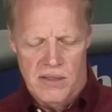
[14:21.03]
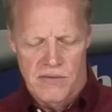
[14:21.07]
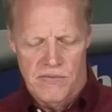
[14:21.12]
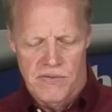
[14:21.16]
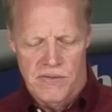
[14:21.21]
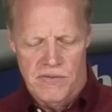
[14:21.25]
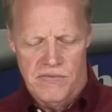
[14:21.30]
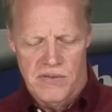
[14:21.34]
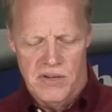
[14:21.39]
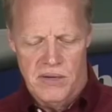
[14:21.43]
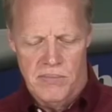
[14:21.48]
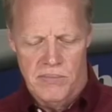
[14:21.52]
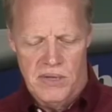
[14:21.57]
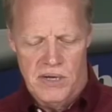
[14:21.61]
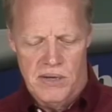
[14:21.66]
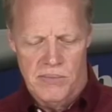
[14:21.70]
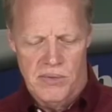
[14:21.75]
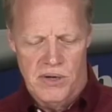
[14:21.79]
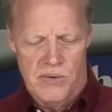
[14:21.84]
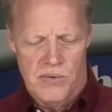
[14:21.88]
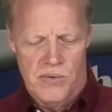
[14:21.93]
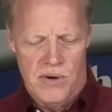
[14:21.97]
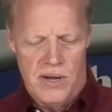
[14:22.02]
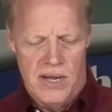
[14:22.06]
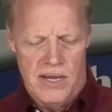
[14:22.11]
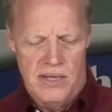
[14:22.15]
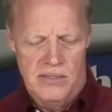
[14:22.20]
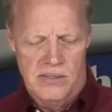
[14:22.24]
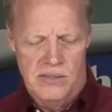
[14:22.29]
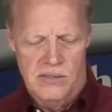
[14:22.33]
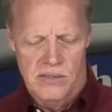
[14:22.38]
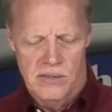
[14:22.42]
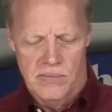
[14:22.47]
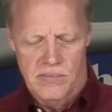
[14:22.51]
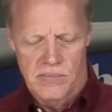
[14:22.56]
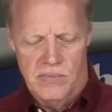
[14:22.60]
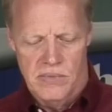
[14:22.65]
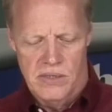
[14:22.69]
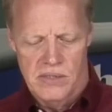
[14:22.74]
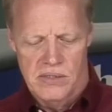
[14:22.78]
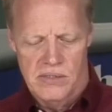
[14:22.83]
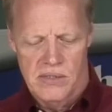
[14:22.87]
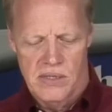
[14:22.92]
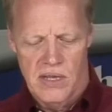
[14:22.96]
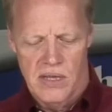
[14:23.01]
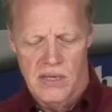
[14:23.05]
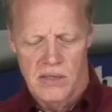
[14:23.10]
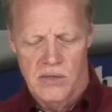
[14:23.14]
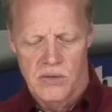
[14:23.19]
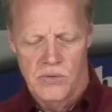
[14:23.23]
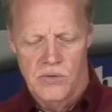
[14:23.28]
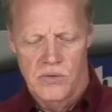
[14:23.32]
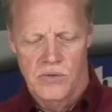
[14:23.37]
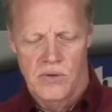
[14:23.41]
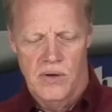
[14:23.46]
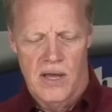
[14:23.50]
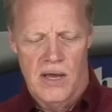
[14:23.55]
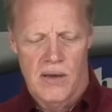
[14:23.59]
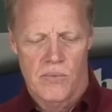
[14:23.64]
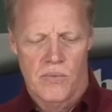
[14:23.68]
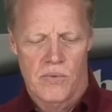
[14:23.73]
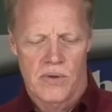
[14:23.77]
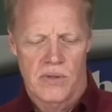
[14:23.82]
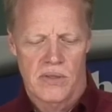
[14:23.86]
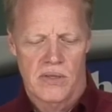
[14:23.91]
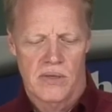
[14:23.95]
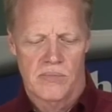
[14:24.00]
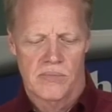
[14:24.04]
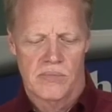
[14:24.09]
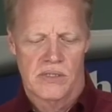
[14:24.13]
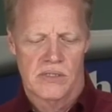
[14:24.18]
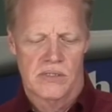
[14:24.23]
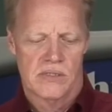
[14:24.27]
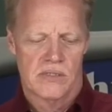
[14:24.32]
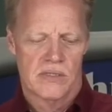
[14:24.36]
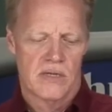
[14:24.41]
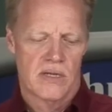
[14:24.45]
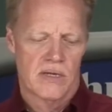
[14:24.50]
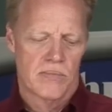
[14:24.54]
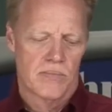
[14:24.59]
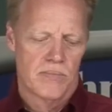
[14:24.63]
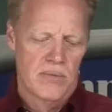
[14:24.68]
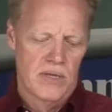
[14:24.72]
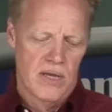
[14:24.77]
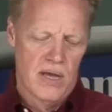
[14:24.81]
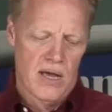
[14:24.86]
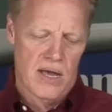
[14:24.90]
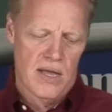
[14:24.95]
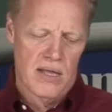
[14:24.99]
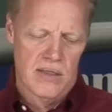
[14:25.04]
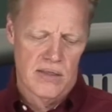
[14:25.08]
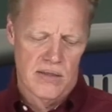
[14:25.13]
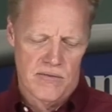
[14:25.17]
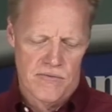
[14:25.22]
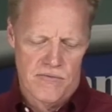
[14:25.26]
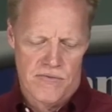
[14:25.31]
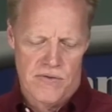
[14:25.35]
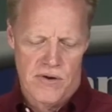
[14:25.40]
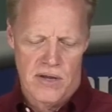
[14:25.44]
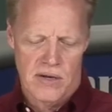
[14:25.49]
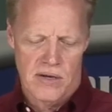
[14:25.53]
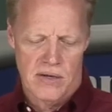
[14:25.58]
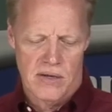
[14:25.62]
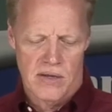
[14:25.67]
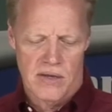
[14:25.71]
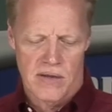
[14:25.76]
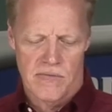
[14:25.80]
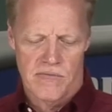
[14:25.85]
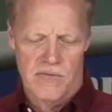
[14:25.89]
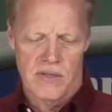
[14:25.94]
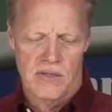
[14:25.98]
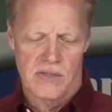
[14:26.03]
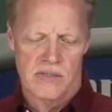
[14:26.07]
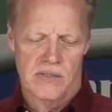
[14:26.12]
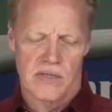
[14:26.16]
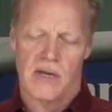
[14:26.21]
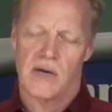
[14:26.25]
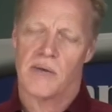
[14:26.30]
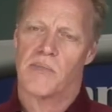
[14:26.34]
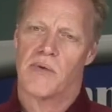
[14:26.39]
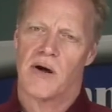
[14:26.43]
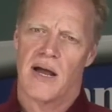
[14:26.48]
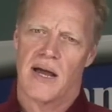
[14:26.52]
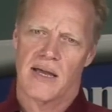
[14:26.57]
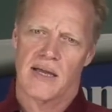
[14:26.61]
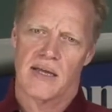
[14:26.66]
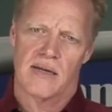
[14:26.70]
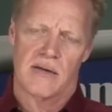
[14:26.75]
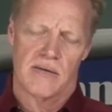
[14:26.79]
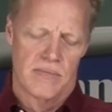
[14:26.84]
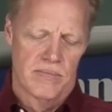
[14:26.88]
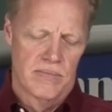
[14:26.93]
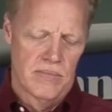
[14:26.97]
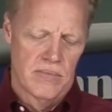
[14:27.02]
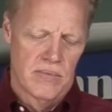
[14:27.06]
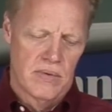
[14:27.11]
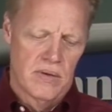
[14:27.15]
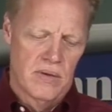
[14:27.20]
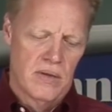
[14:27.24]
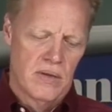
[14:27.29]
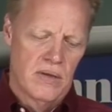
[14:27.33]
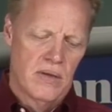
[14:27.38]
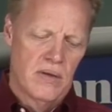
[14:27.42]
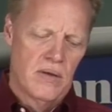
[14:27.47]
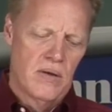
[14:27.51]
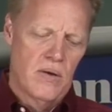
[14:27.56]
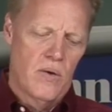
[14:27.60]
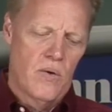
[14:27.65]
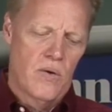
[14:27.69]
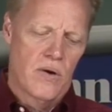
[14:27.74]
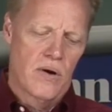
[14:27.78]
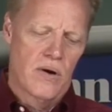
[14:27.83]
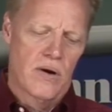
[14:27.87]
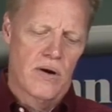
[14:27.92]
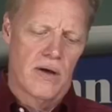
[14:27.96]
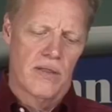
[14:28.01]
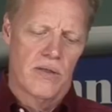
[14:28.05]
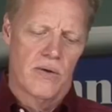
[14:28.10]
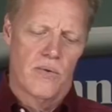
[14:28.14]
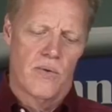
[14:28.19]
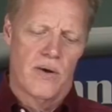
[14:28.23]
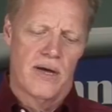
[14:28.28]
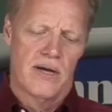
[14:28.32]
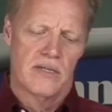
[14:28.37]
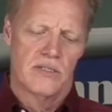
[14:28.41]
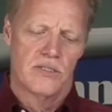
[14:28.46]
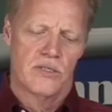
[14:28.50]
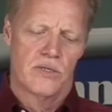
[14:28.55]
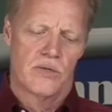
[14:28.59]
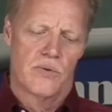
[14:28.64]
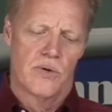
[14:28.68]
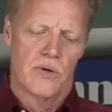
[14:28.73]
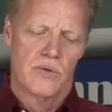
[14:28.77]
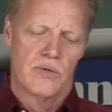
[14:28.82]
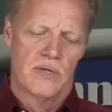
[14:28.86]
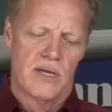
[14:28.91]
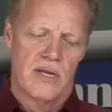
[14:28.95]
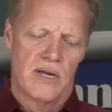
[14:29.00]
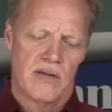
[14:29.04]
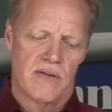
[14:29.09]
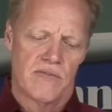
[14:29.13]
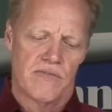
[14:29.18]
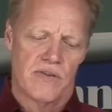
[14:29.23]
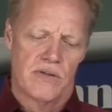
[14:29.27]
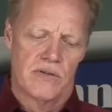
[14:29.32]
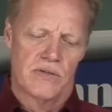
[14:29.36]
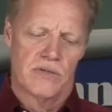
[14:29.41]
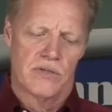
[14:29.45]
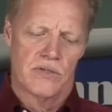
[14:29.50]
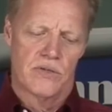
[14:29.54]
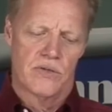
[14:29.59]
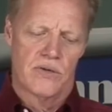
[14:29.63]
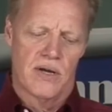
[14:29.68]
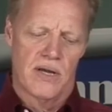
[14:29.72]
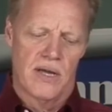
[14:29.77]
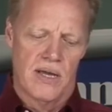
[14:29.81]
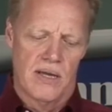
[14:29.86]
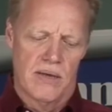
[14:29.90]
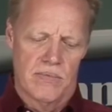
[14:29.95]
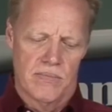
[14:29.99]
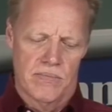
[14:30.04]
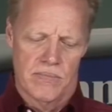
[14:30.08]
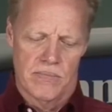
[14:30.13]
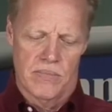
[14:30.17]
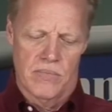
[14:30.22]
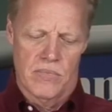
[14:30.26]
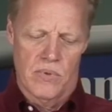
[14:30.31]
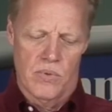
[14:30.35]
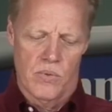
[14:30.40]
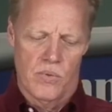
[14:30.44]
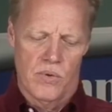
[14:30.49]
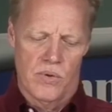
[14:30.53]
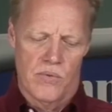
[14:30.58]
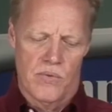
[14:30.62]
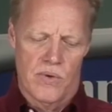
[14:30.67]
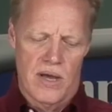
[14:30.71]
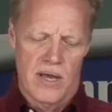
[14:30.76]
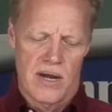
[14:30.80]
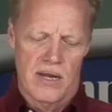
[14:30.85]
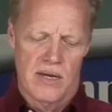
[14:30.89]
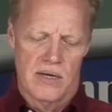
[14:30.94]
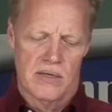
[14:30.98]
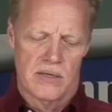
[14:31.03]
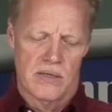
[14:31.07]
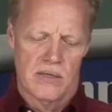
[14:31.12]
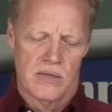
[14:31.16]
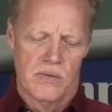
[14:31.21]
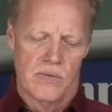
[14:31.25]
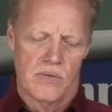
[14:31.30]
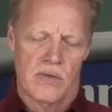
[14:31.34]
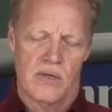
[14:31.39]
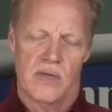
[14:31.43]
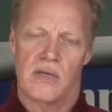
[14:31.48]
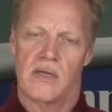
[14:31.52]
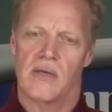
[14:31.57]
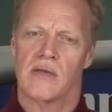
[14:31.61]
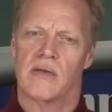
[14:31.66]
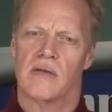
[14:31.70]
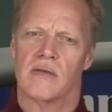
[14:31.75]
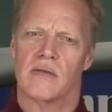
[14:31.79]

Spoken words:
the 15 millimeter rods is that you do not want them to stick beyond the front of the center bracket, or otherwise your rotating filter tray would run into the